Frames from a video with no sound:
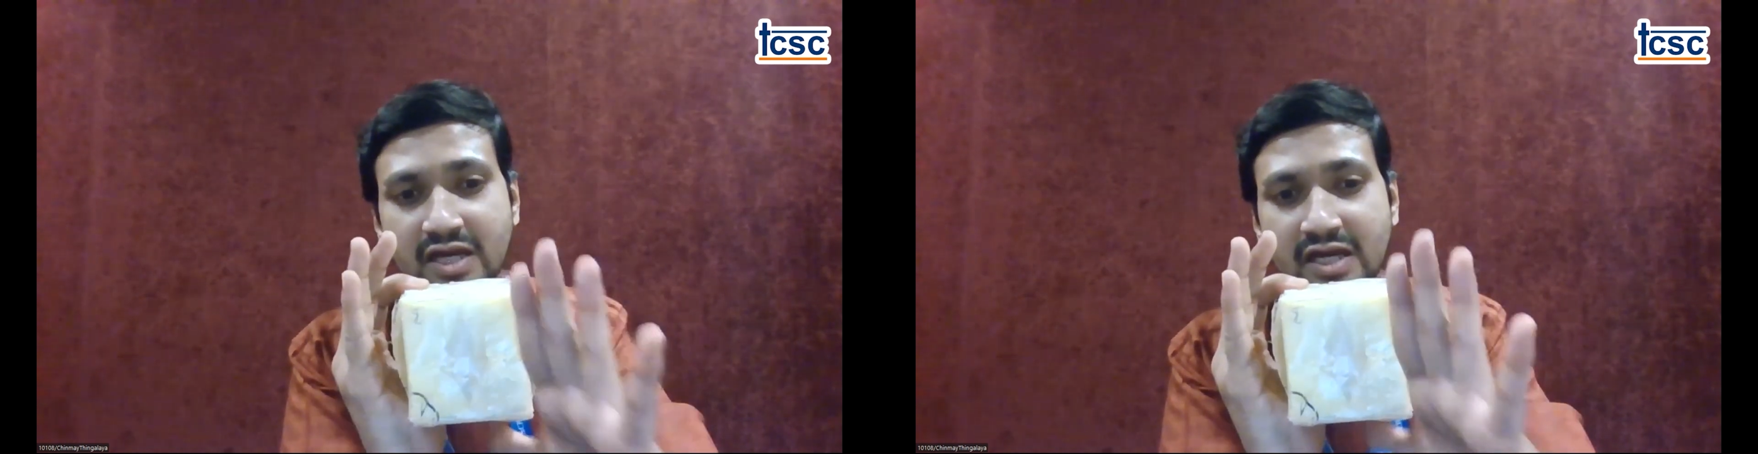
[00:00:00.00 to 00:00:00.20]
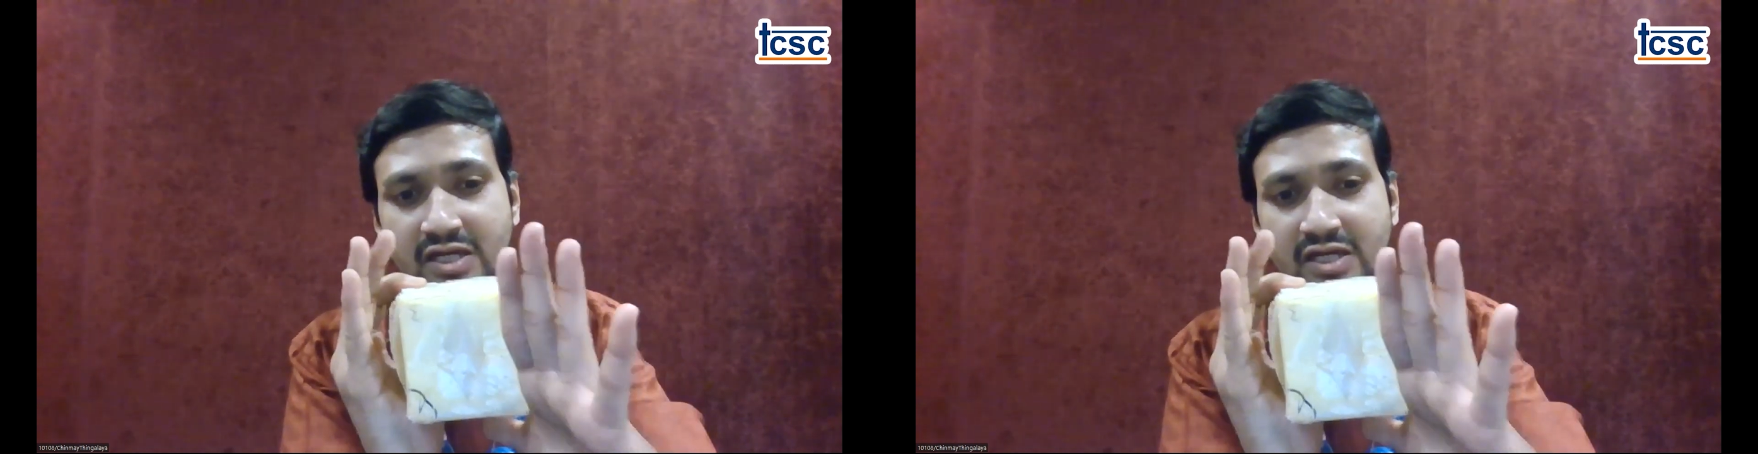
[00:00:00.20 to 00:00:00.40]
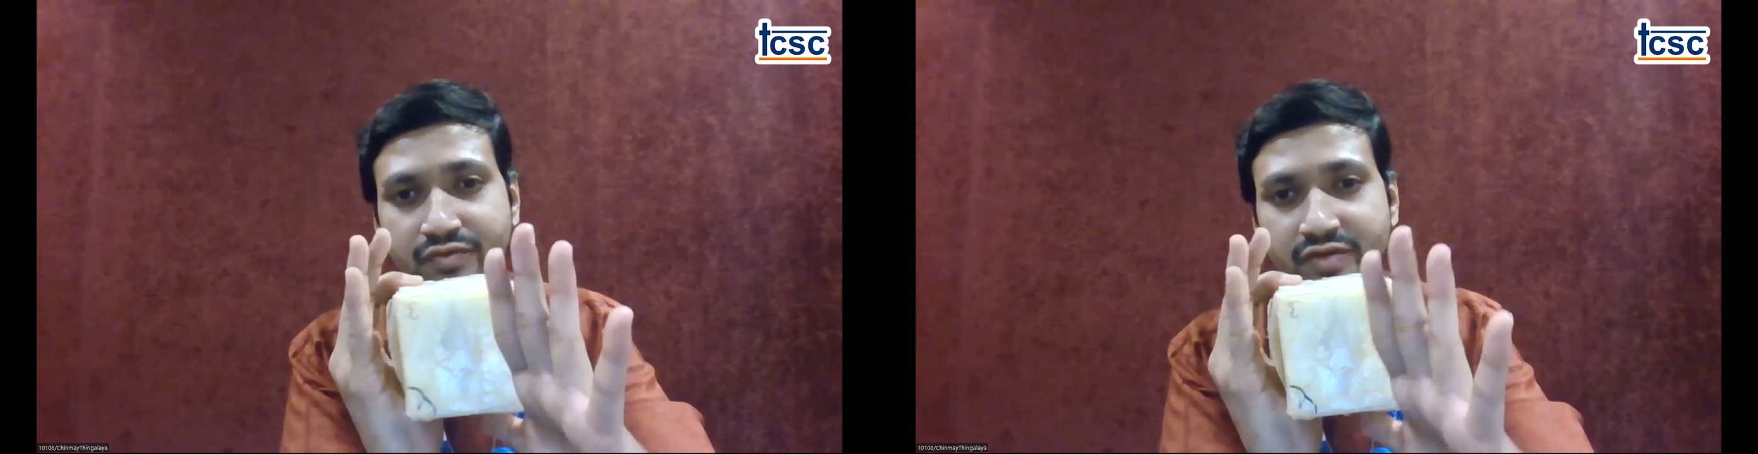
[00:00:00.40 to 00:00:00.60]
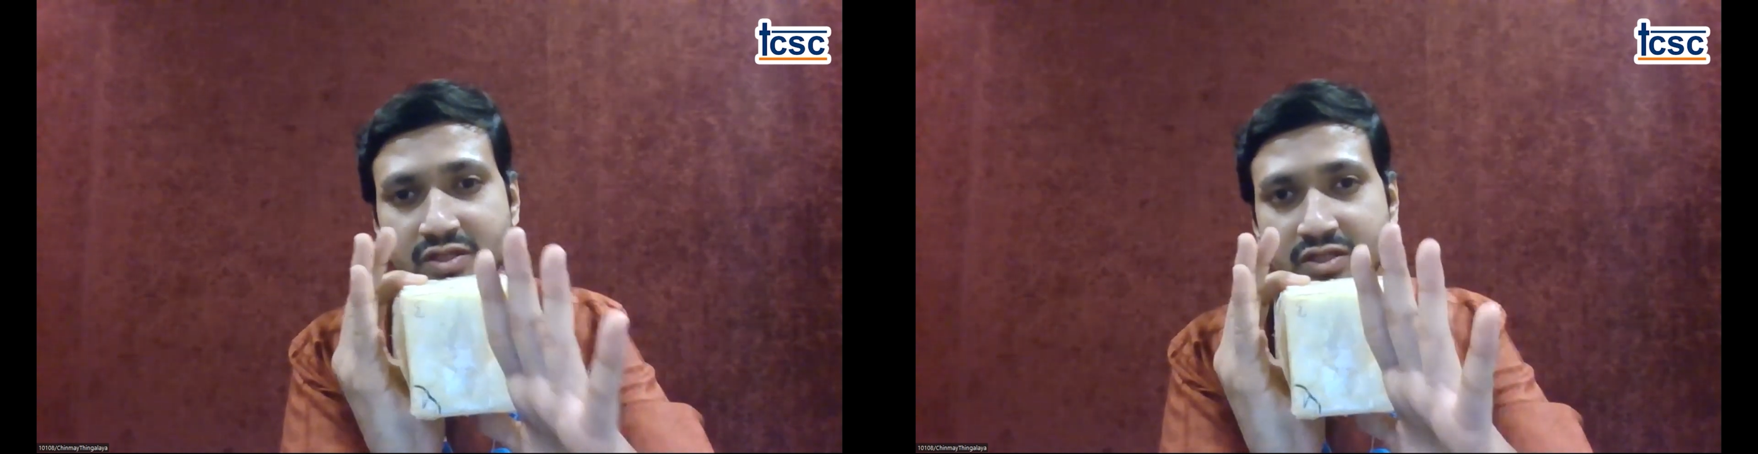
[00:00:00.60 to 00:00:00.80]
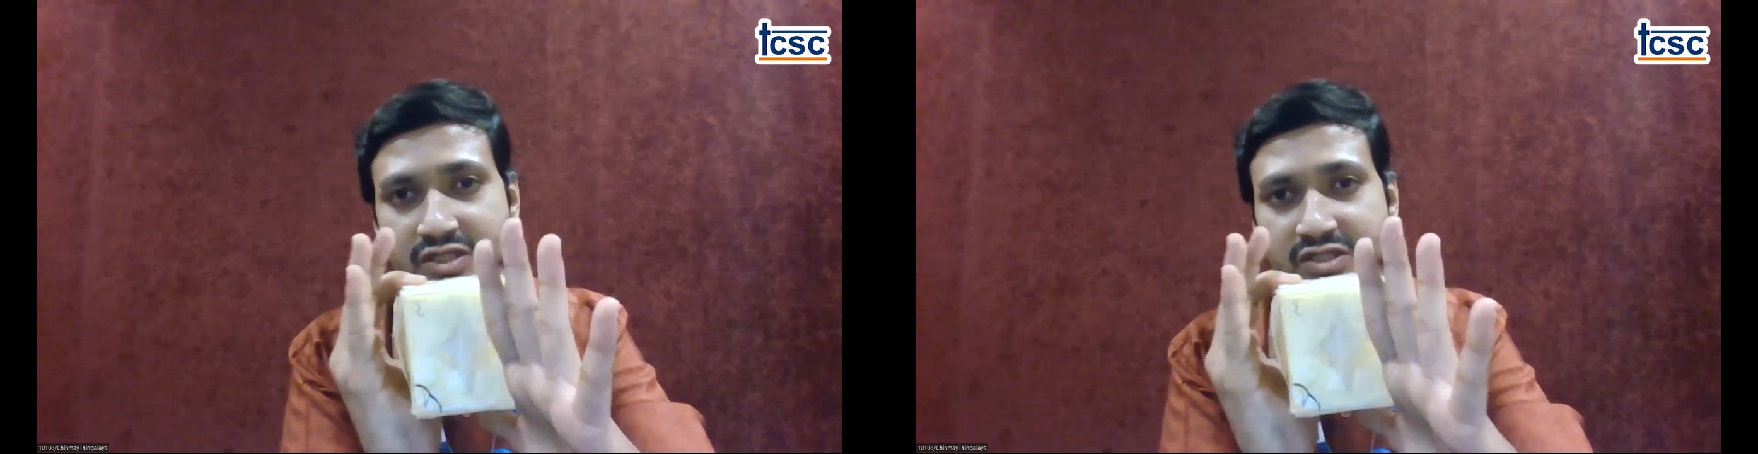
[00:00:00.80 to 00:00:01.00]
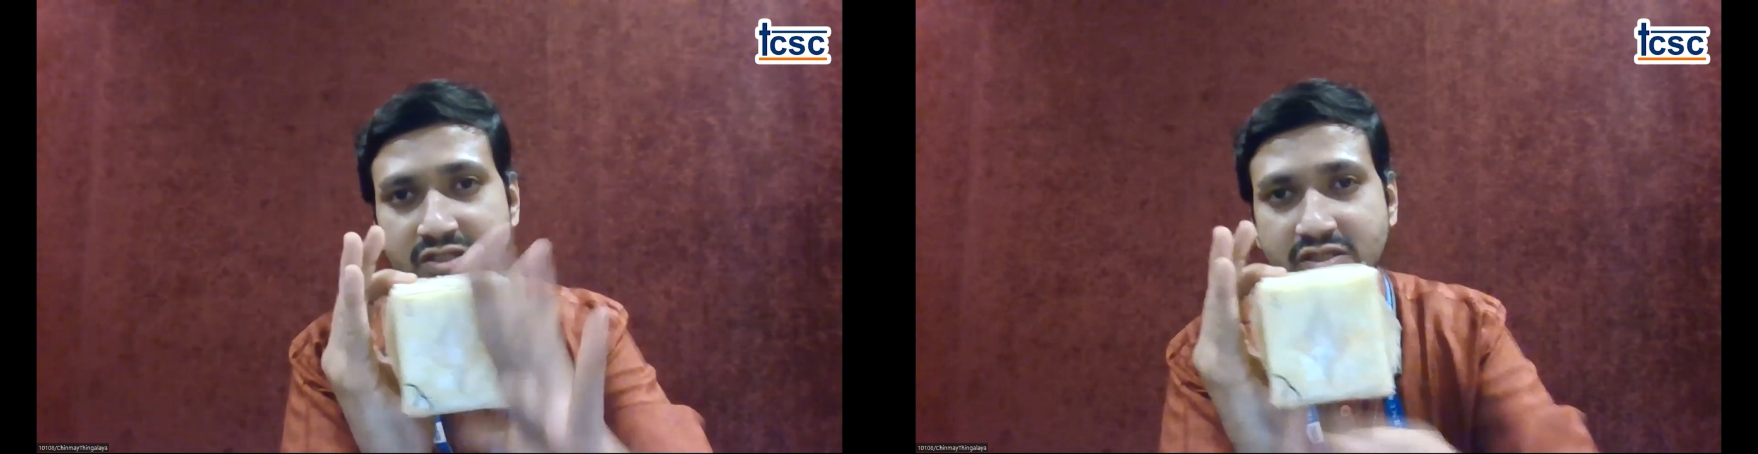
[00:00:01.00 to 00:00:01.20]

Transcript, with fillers: the angle between these,